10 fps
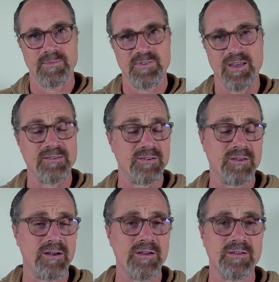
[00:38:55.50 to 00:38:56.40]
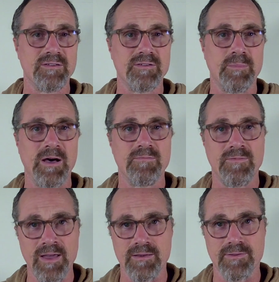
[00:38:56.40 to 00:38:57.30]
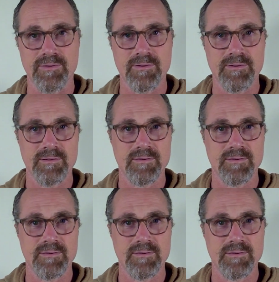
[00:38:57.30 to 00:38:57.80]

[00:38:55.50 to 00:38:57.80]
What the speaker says: Sagittarius is about faith.